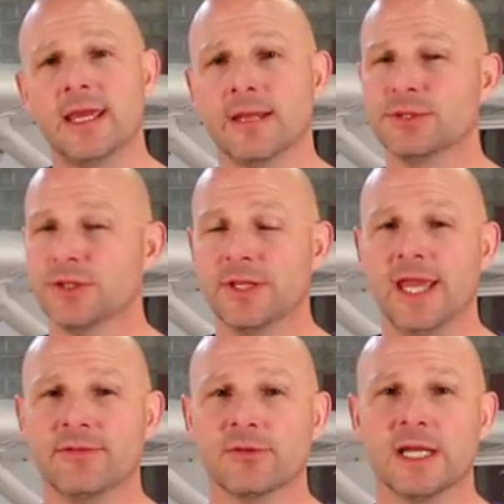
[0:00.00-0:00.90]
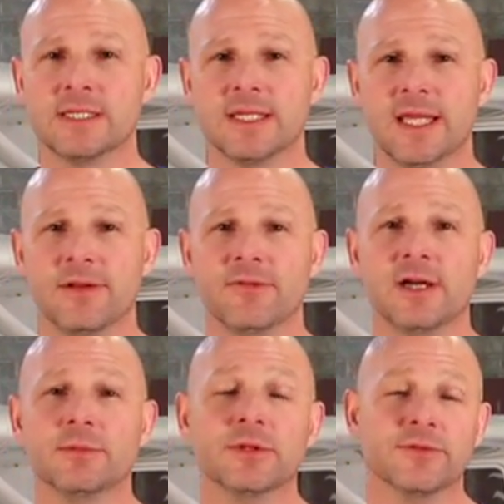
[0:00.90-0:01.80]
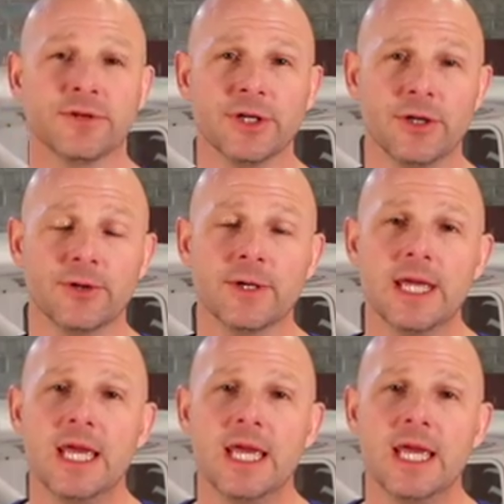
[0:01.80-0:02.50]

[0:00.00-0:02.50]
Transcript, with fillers: I'm sure they have a Rosen kit available for you.